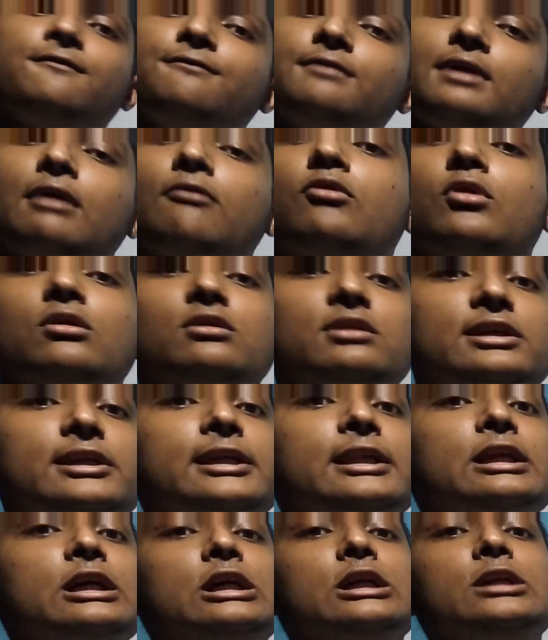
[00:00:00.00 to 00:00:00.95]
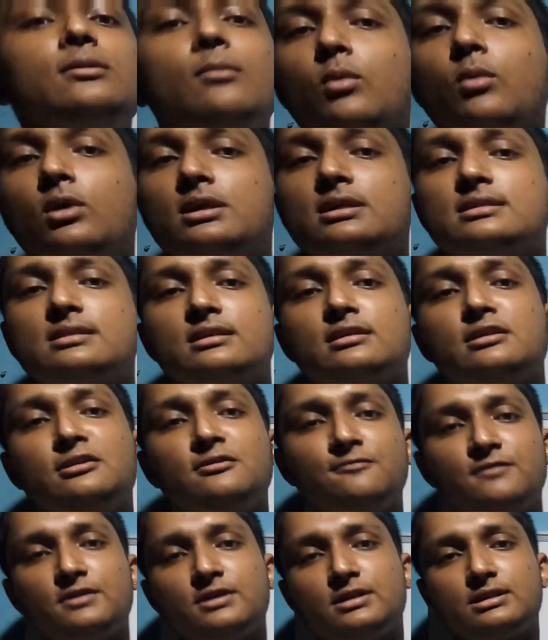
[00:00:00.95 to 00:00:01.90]
we have already learned what is an
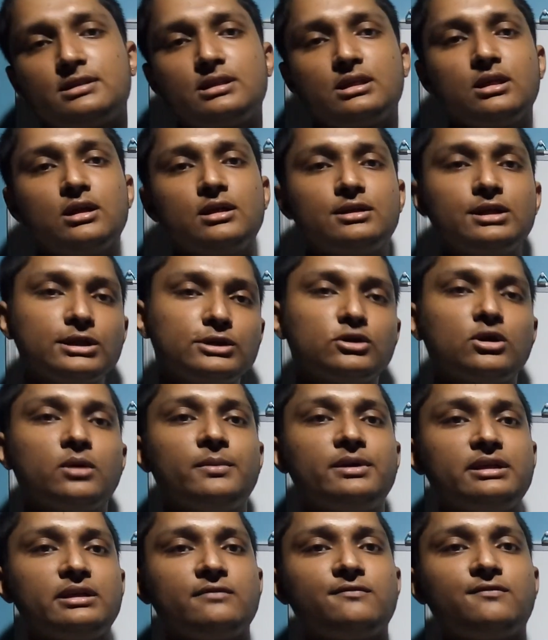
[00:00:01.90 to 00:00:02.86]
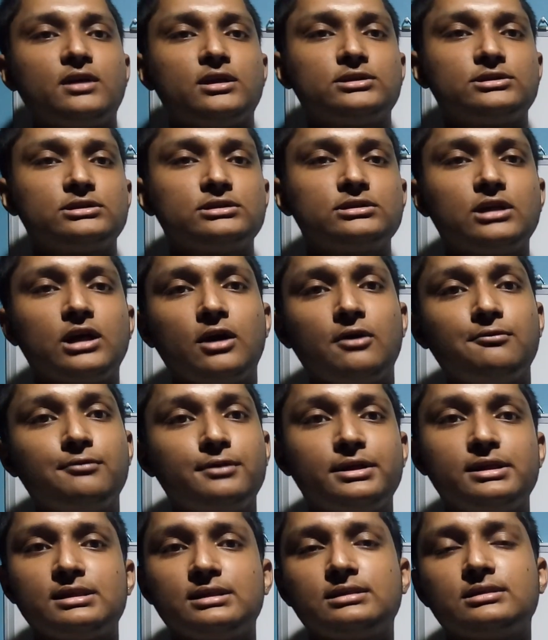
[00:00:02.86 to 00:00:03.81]
inverse trigonometric function,
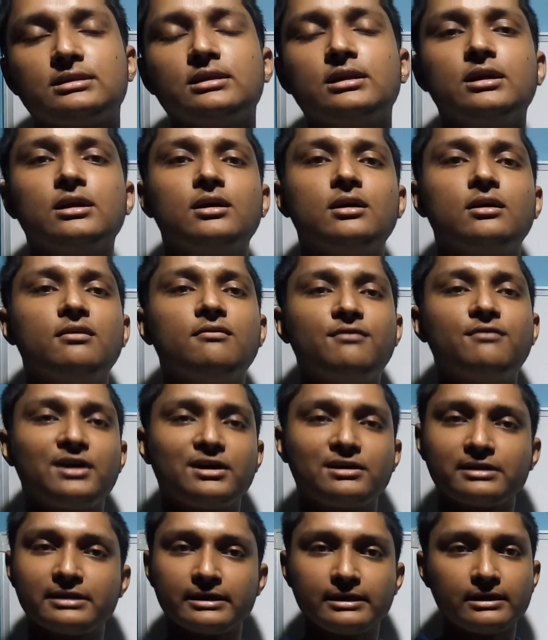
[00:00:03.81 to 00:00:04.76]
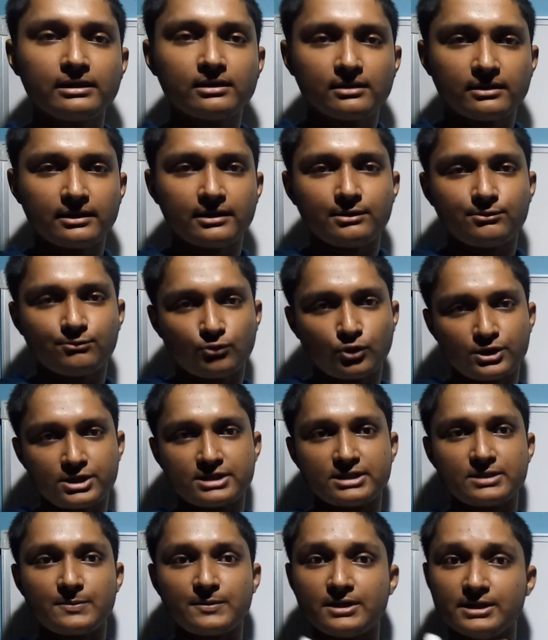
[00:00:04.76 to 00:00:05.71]
how it is working, and
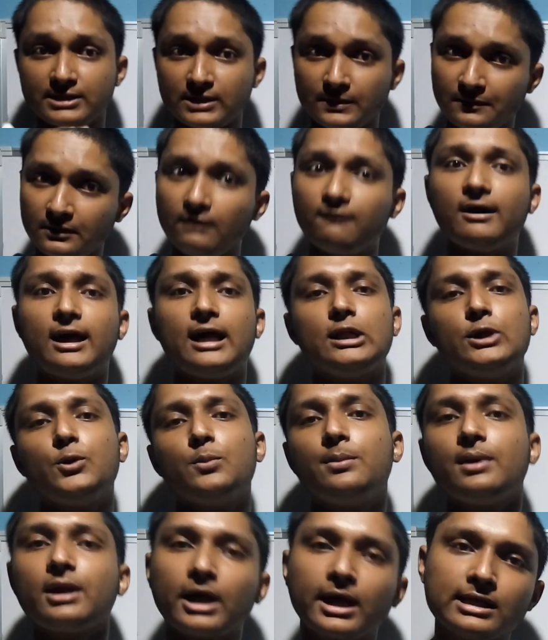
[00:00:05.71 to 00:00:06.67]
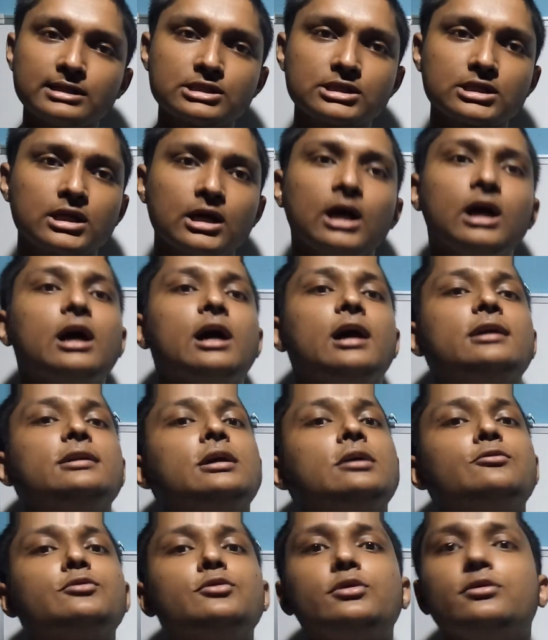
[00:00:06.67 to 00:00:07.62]
what is the principal value branch,
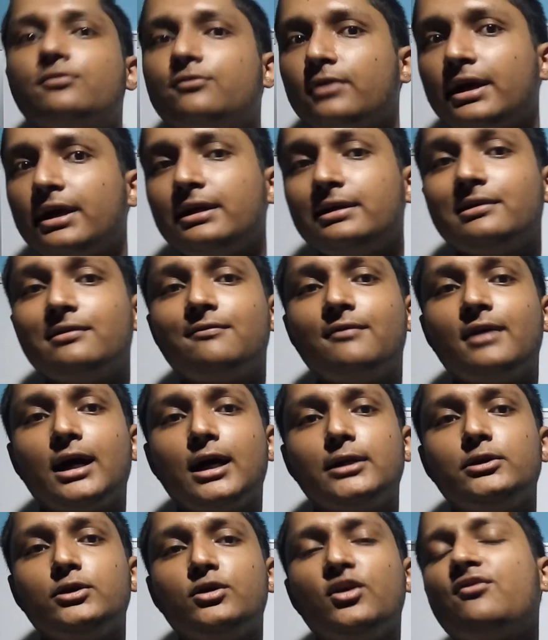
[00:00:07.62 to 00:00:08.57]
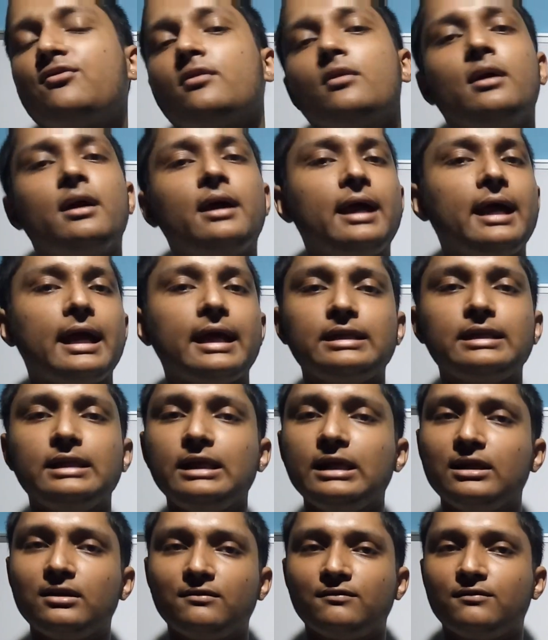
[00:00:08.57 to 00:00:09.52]
and how we do find the value of
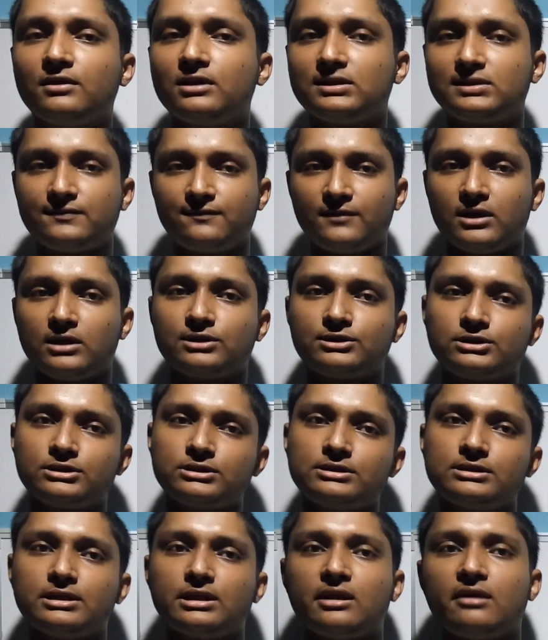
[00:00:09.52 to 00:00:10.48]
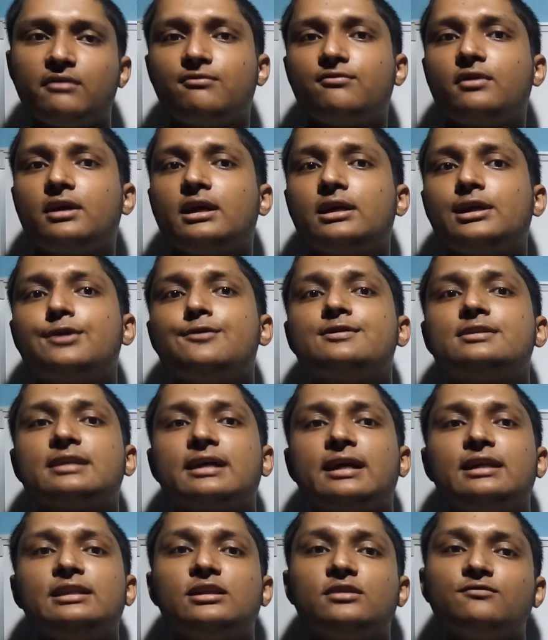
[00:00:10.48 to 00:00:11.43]
any inverse function. Say if I give
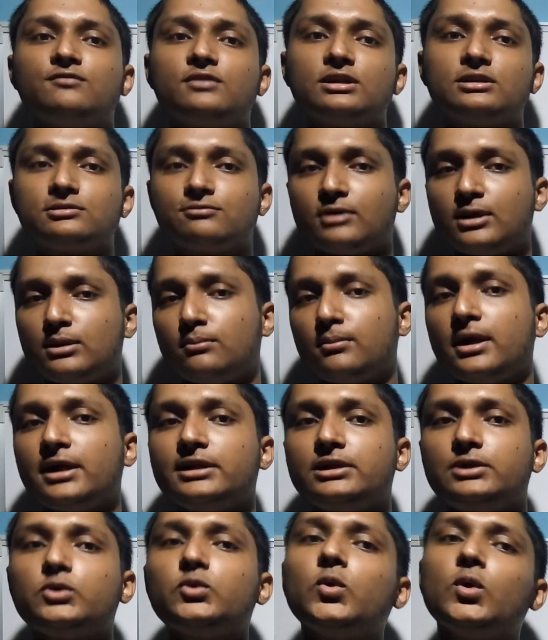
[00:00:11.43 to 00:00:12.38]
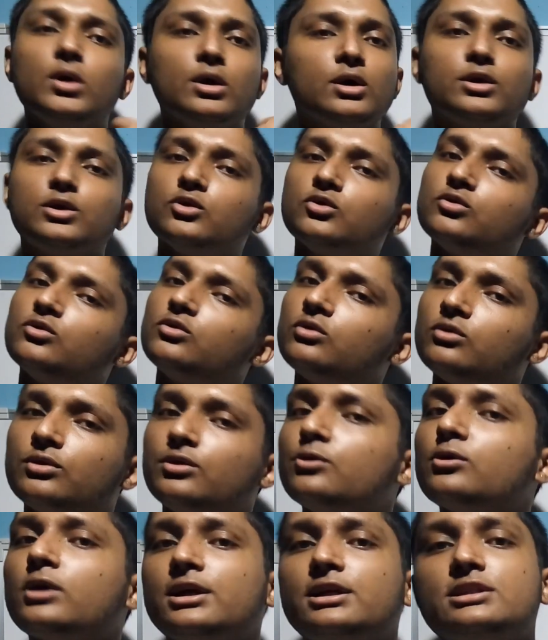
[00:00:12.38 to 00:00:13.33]
sine inverse 1 by 2,
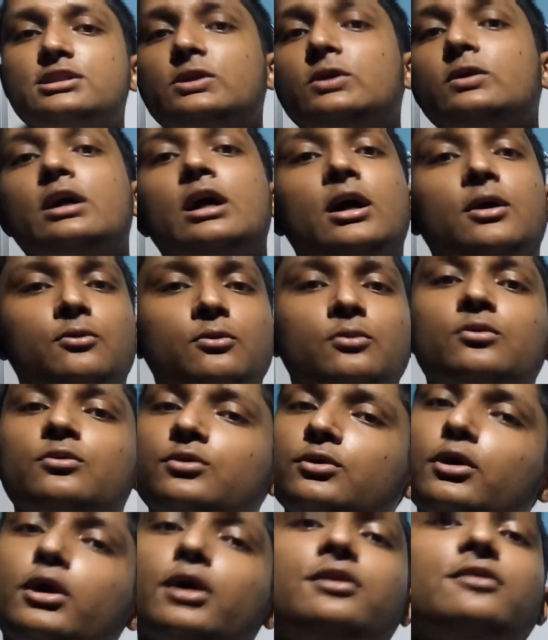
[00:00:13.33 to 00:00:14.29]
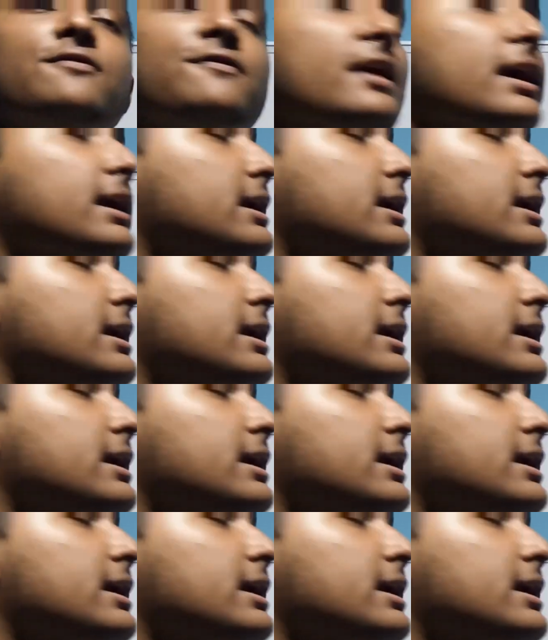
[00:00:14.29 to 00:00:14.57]
you understood how you have to